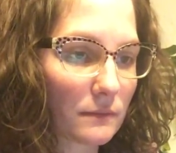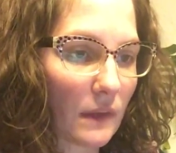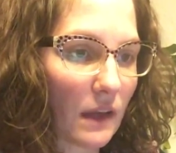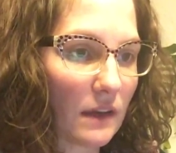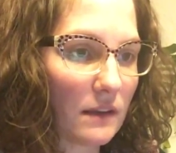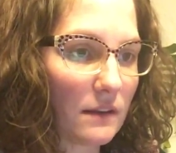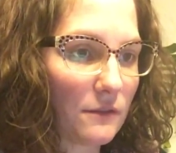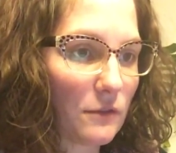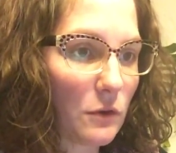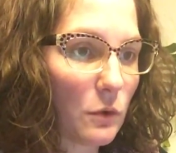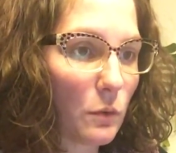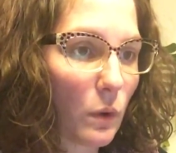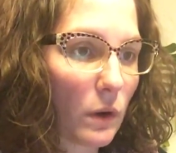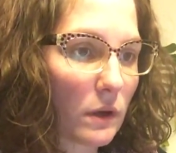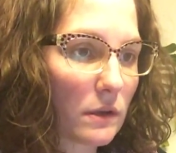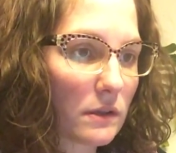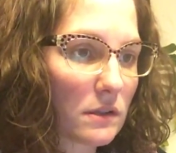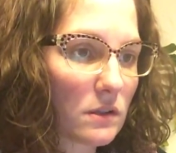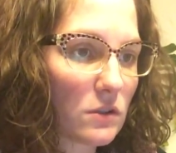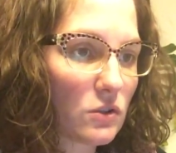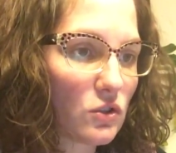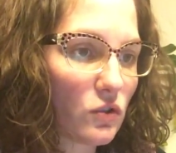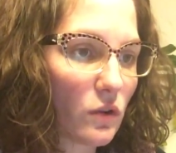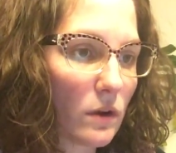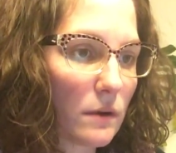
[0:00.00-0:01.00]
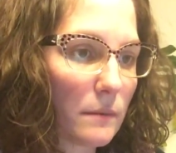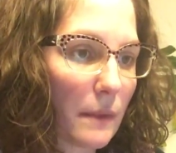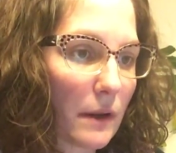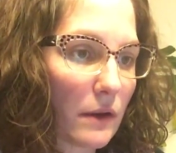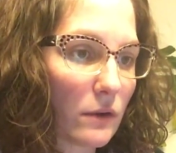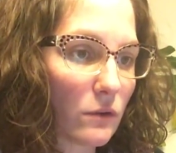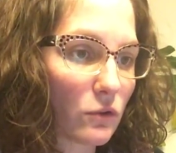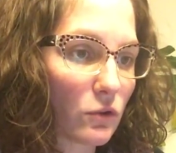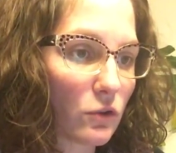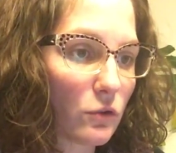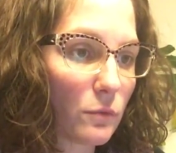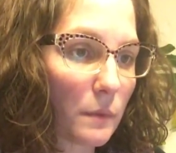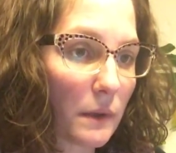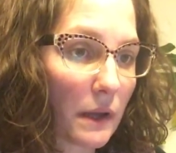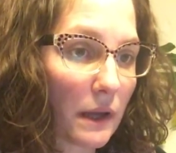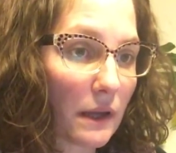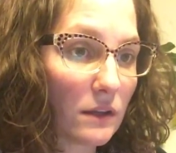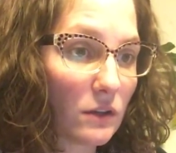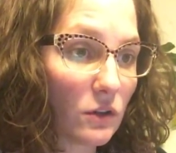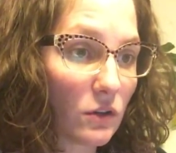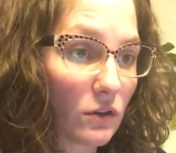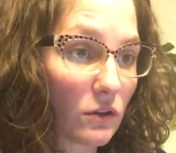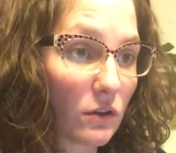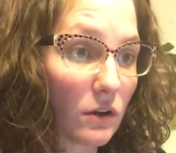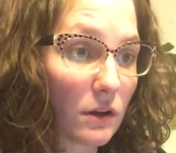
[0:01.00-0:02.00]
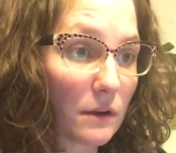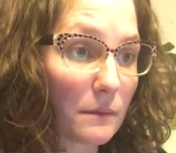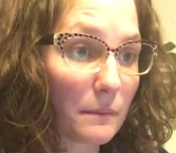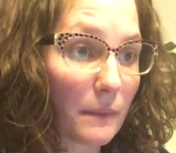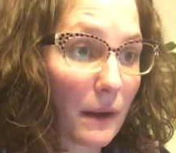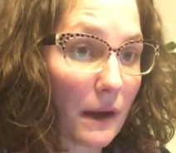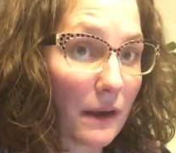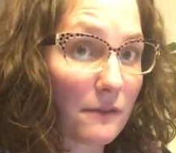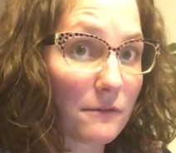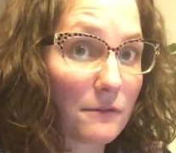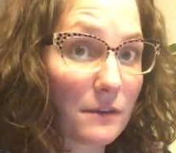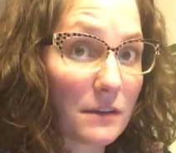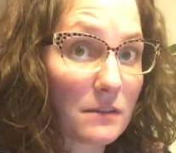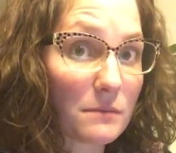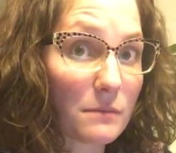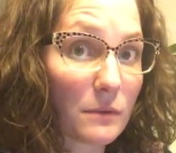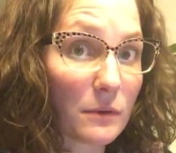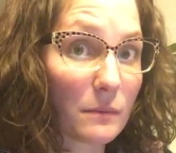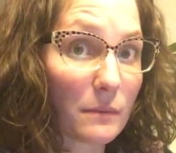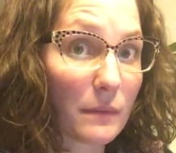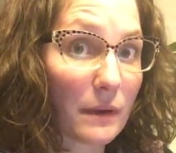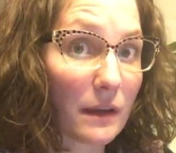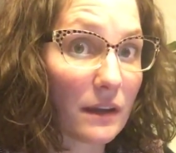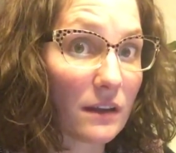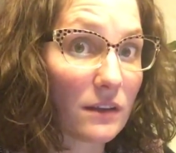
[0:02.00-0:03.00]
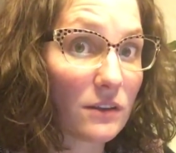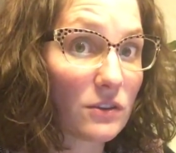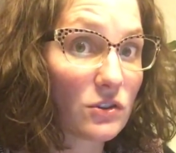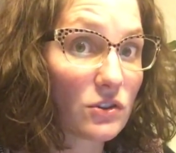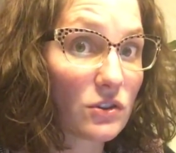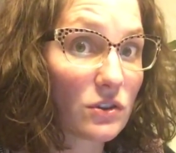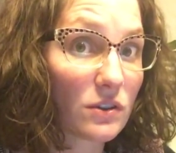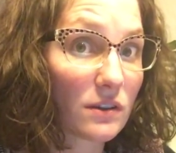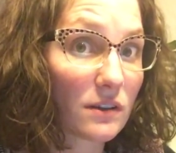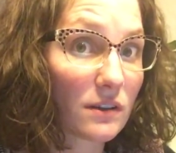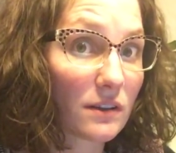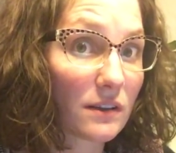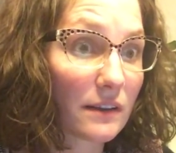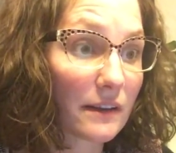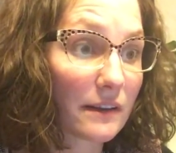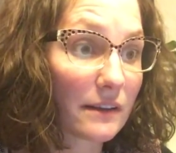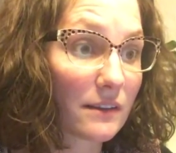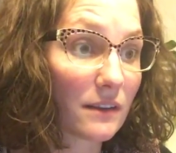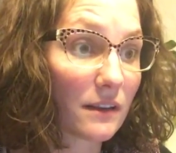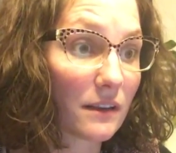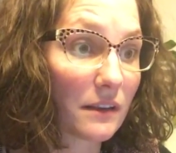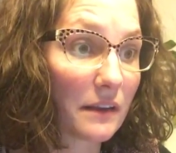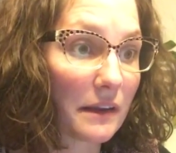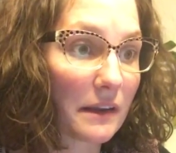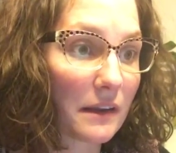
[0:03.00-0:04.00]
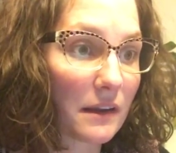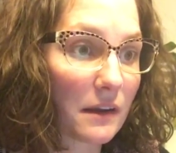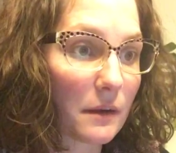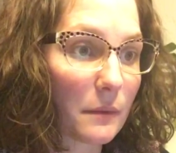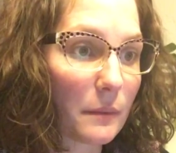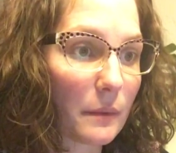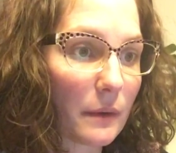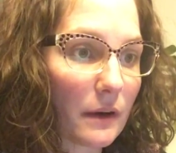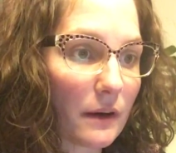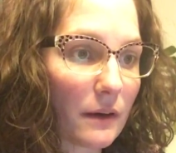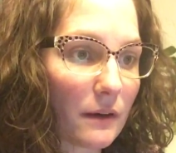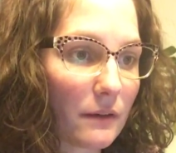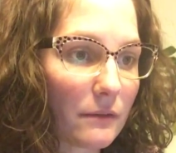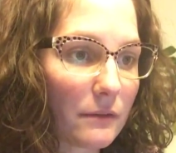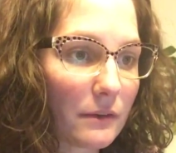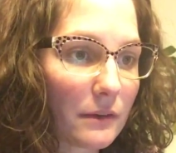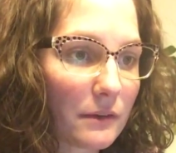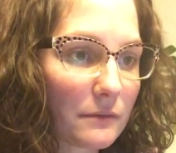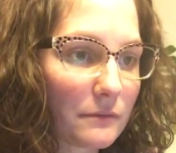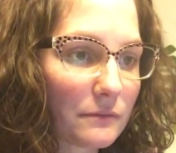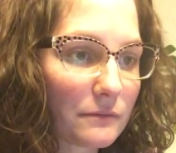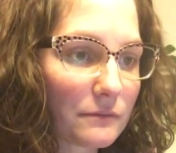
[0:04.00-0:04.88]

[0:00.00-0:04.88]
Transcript: And if you want to join my group and you're on my Facebook page, click the link above